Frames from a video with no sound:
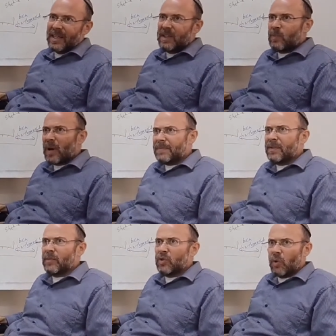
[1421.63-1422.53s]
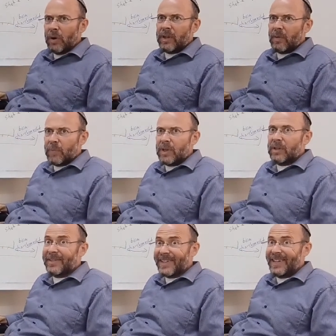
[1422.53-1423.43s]
is perhaps the majority
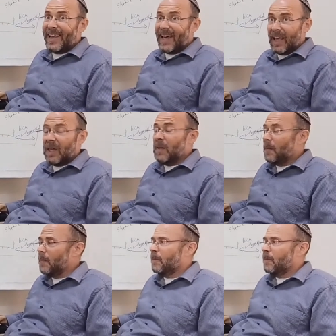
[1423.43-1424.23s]
opinion today